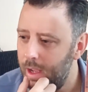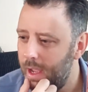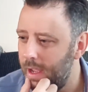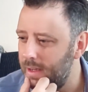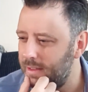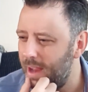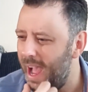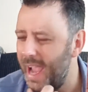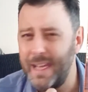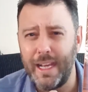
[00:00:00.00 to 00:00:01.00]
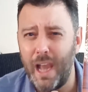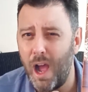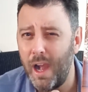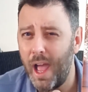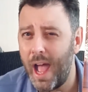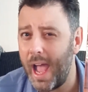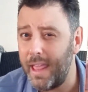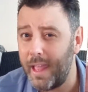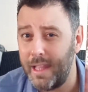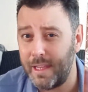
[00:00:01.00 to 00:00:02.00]
It's Hey Delilah, Hey
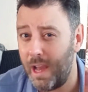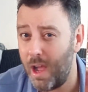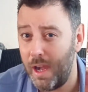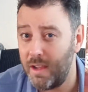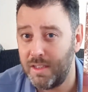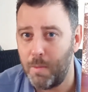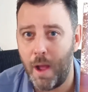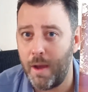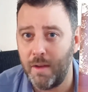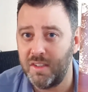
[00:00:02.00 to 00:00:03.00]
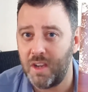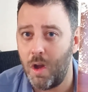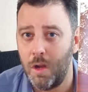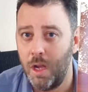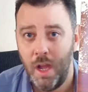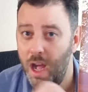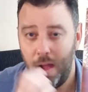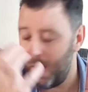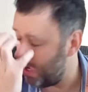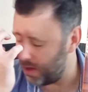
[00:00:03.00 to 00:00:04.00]
There Delilah. It's a well-known song.
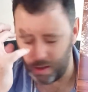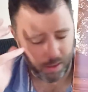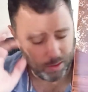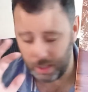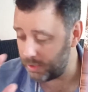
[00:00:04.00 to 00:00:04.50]
I